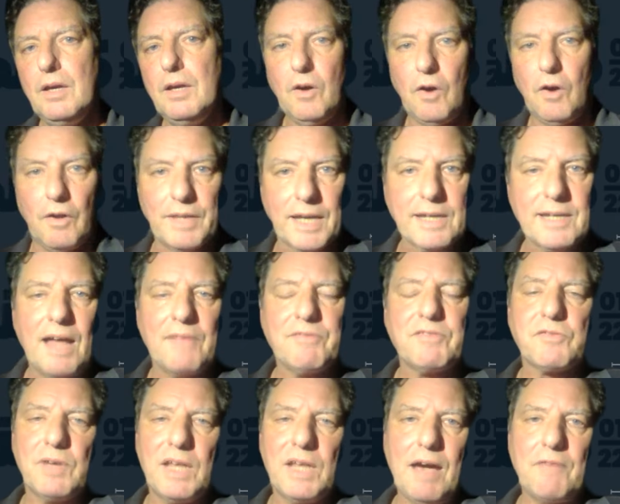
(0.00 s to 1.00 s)
on a
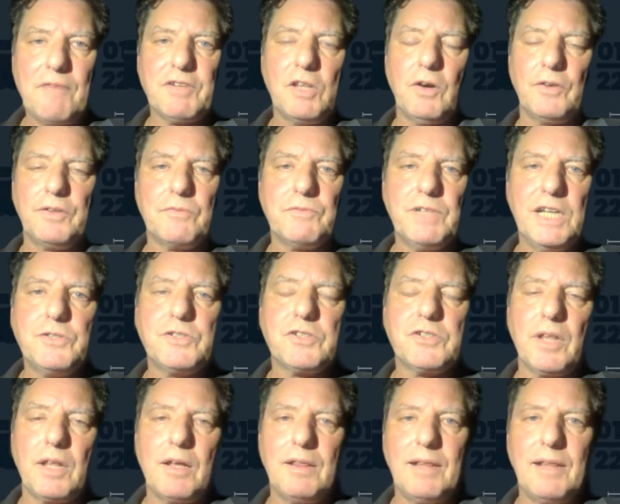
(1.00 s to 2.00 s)
country level, on a
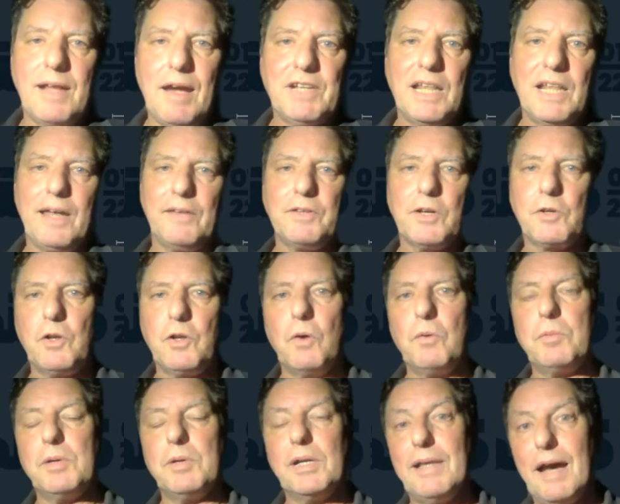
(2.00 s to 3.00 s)
regional level, and a
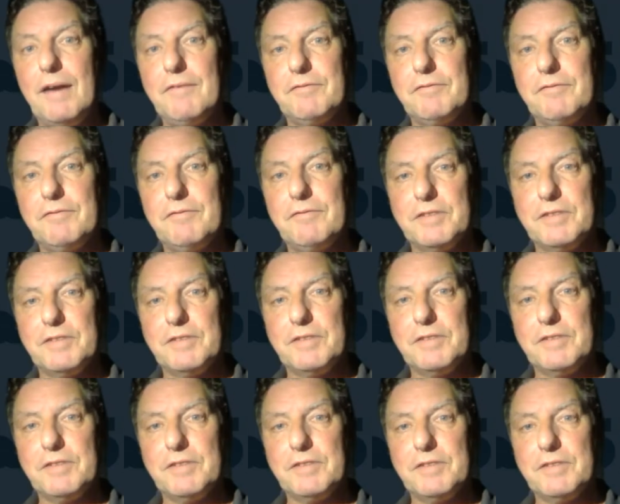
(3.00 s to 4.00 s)
global level. So I
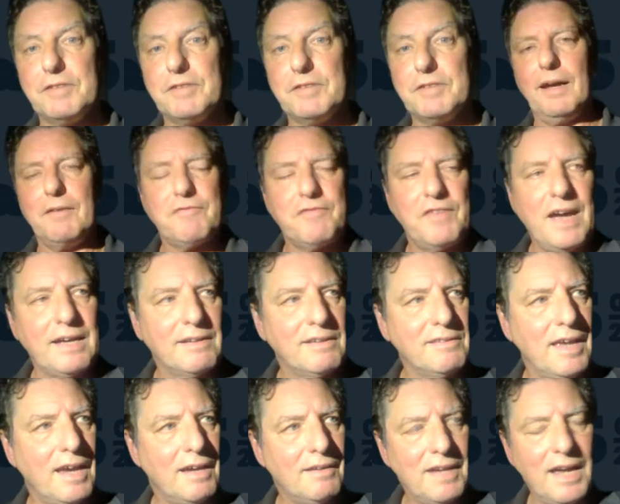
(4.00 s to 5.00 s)
in fact,
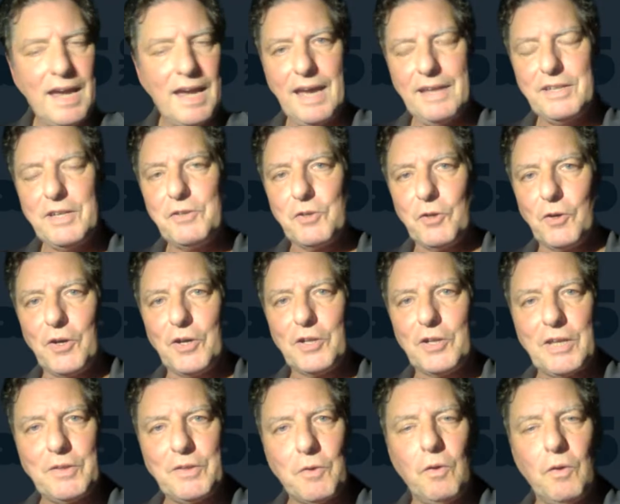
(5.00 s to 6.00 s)
had it all
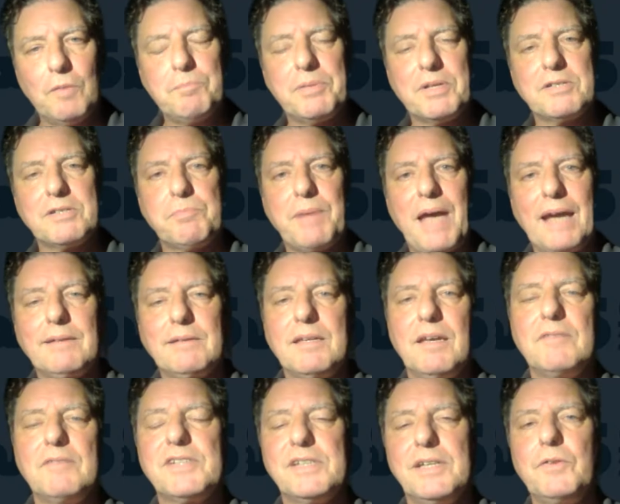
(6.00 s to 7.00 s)
in all
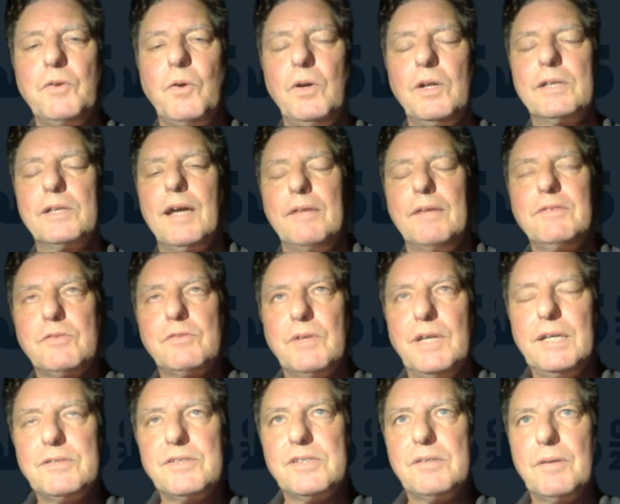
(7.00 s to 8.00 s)
perspectives, in all
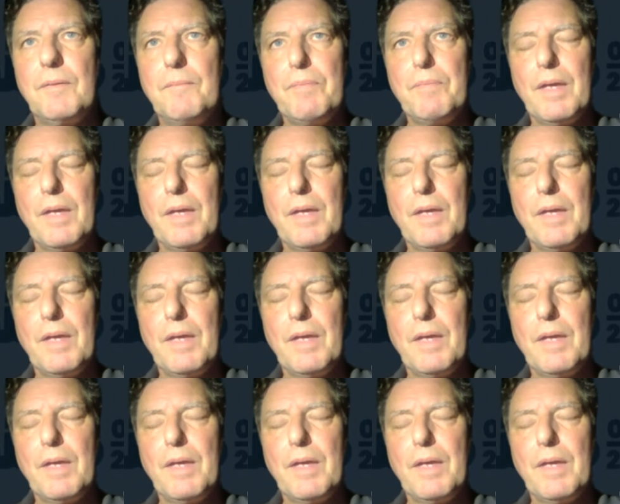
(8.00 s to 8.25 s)
countries.